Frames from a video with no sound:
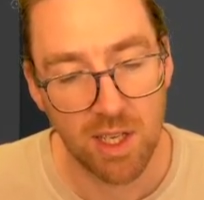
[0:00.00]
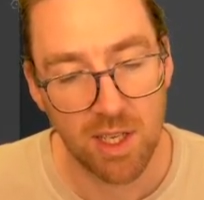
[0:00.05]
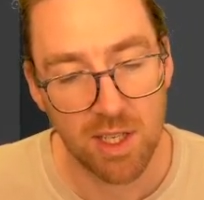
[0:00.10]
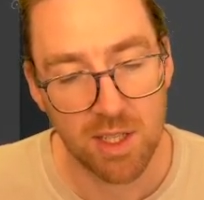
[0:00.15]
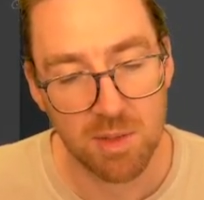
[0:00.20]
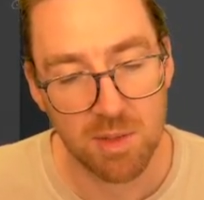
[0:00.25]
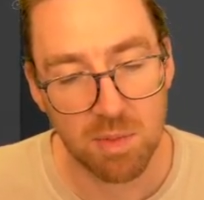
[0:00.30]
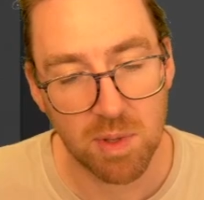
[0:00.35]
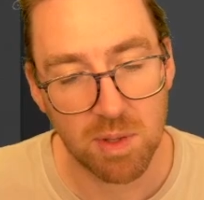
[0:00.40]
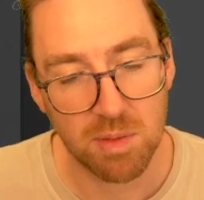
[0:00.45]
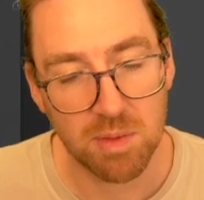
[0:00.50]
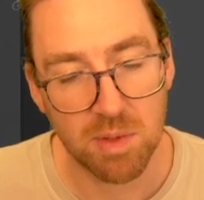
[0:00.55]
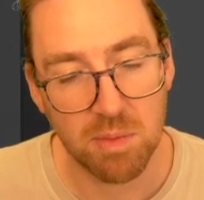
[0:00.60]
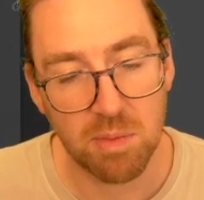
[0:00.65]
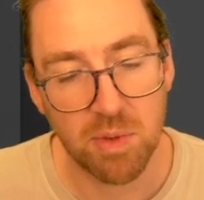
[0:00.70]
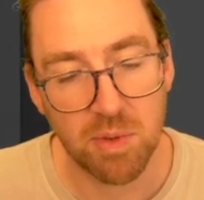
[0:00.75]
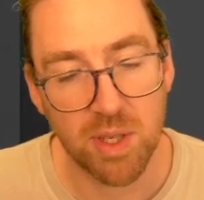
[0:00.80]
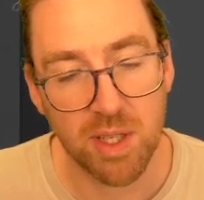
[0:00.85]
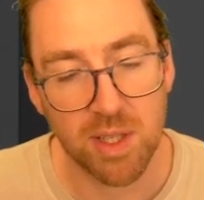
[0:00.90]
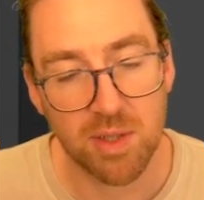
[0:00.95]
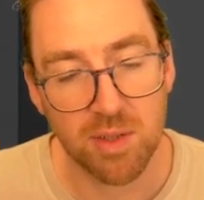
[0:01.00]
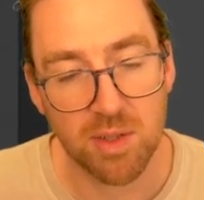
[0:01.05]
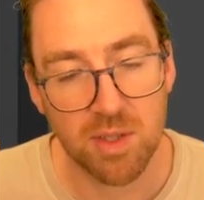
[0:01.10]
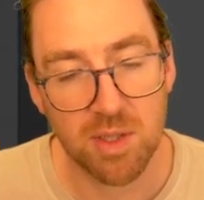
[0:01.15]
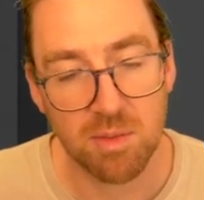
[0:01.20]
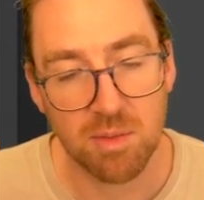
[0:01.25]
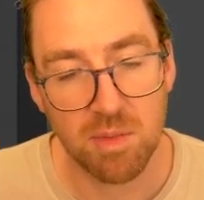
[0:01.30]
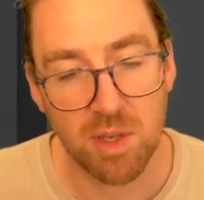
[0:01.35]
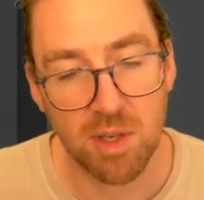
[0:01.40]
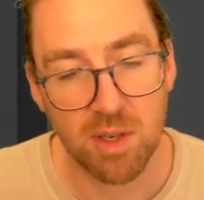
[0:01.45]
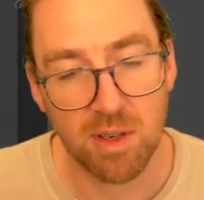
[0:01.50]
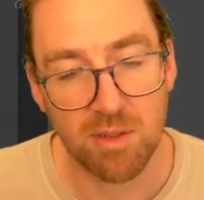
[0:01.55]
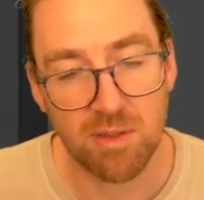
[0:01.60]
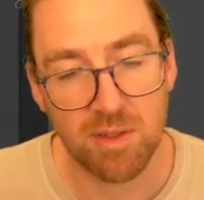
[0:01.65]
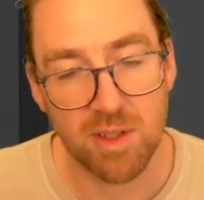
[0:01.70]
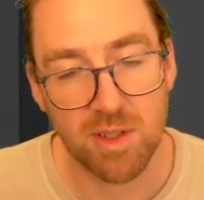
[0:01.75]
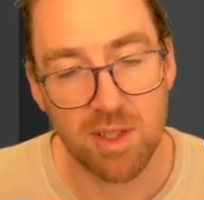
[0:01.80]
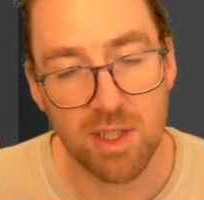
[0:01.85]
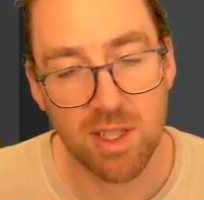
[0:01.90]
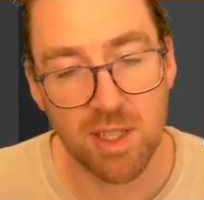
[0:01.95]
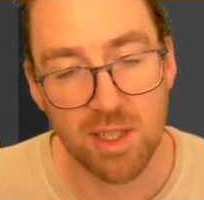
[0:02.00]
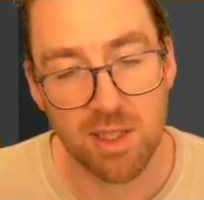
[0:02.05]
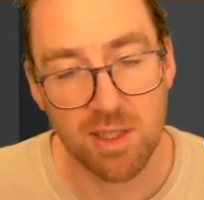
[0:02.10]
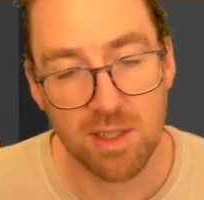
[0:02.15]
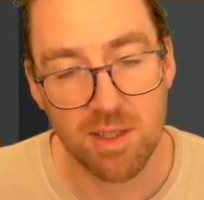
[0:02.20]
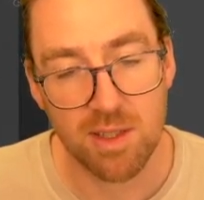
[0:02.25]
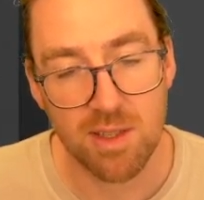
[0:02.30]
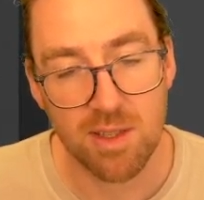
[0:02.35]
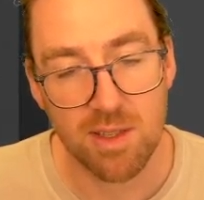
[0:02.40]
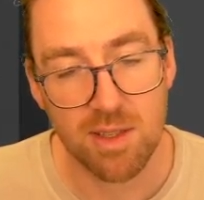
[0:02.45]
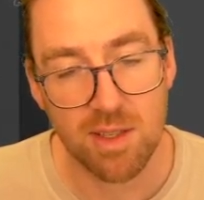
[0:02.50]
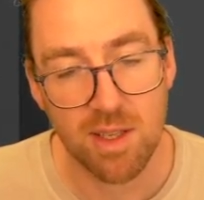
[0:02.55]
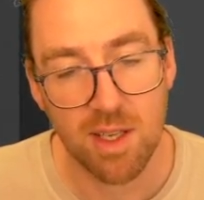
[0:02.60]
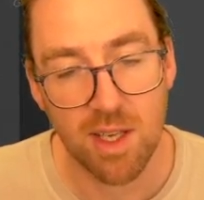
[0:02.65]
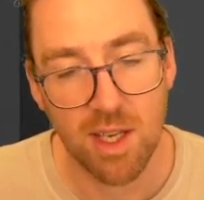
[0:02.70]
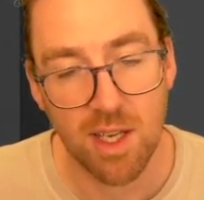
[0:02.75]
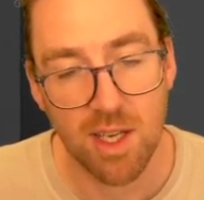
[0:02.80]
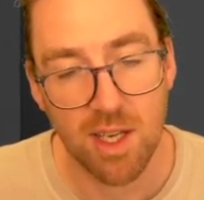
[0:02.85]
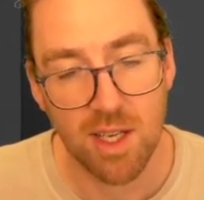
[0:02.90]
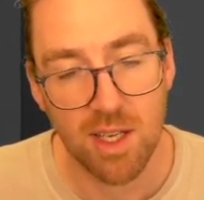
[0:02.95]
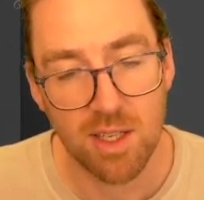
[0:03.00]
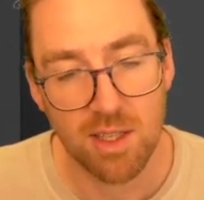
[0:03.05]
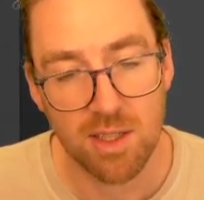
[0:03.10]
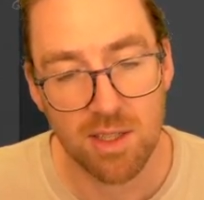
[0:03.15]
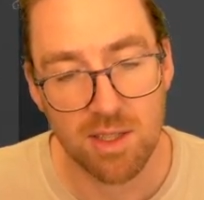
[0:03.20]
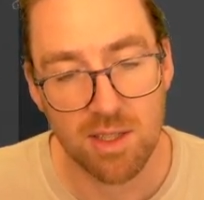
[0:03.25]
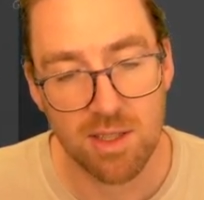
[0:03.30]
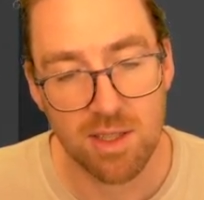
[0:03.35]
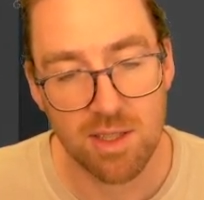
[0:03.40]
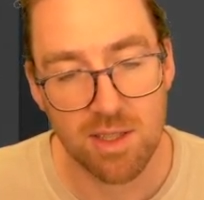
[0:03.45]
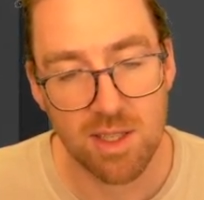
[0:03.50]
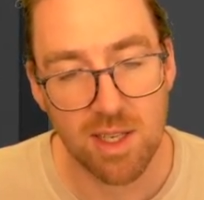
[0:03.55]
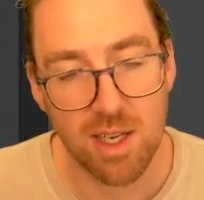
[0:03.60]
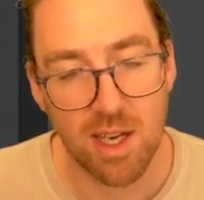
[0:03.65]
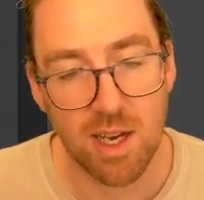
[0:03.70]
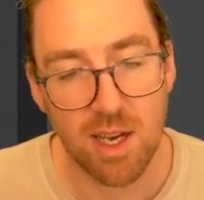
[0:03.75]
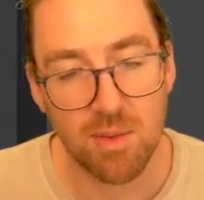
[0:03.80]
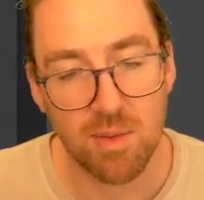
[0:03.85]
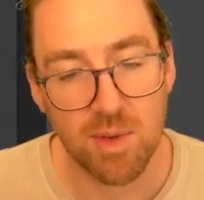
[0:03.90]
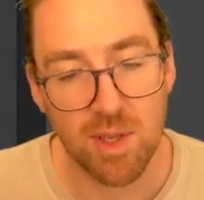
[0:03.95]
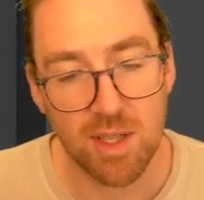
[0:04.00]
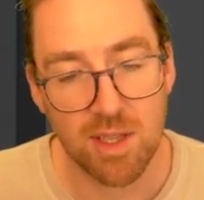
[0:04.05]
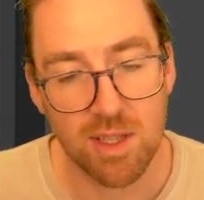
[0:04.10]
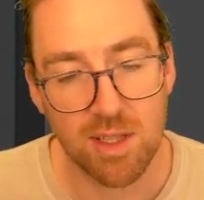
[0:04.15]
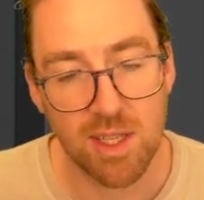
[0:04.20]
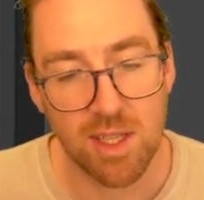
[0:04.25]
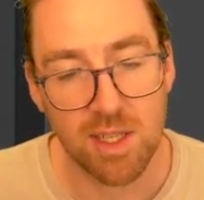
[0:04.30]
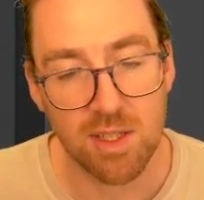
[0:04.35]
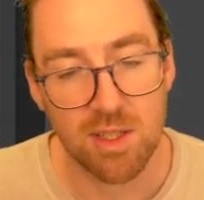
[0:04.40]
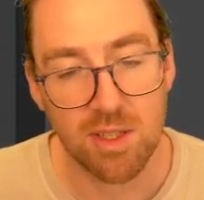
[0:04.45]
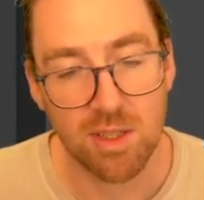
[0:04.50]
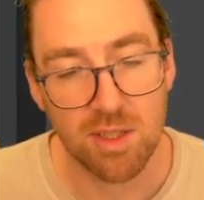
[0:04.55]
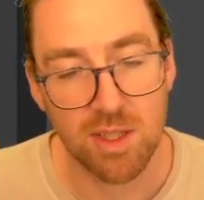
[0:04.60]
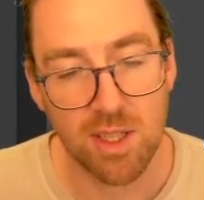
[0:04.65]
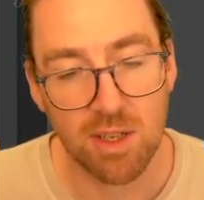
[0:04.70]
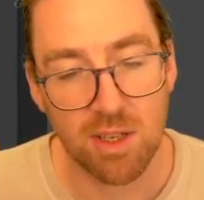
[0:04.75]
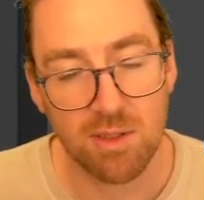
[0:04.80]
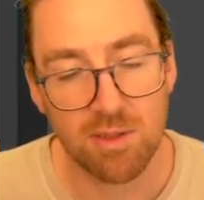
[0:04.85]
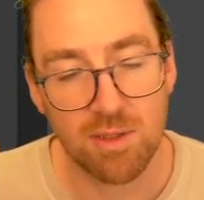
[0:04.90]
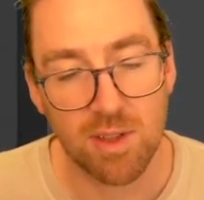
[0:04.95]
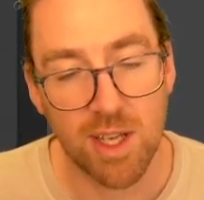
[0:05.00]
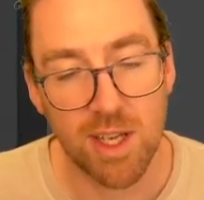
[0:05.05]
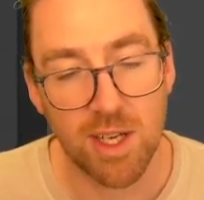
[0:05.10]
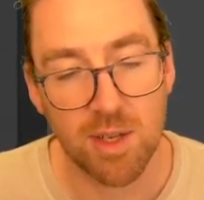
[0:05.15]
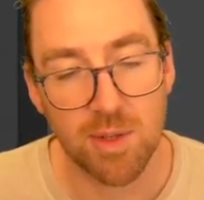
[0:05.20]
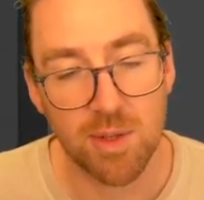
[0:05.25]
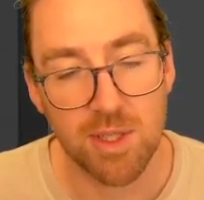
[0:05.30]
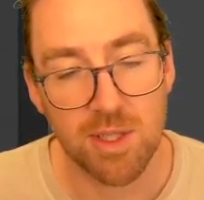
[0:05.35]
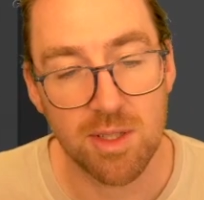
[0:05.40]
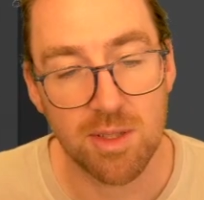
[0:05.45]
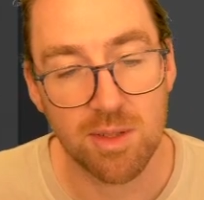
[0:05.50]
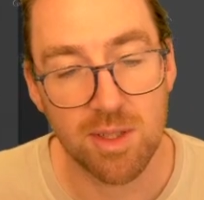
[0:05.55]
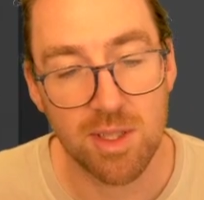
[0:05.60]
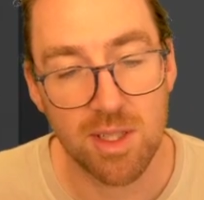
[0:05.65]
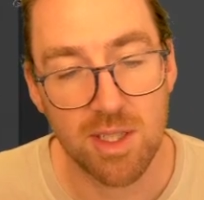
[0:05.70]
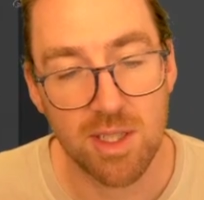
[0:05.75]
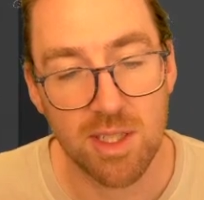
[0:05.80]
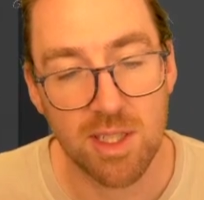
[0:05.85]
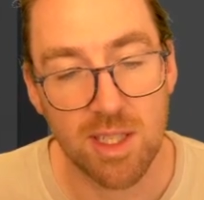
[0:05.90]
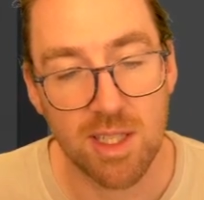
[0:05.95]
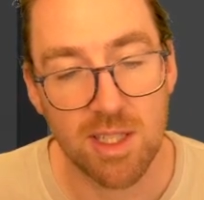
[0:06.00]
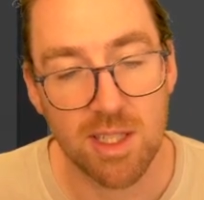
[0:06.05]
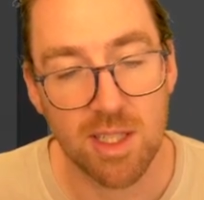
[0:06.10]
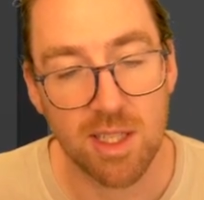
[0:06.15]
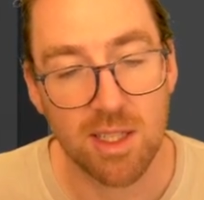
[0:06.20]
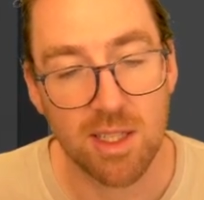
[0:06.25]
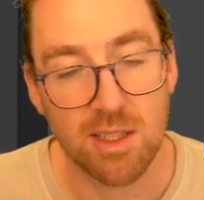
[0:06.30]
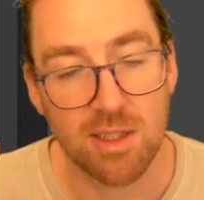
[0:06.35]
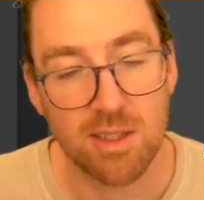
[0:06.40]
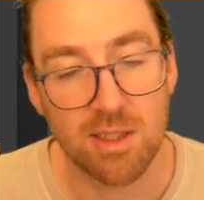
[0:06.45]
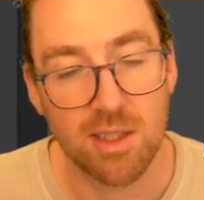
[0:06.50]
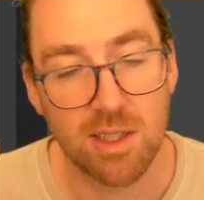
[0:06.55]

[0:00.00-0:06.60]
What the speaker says: It's probably pretty good to mirror for things to start with and then turn that off later when you're doing your detail.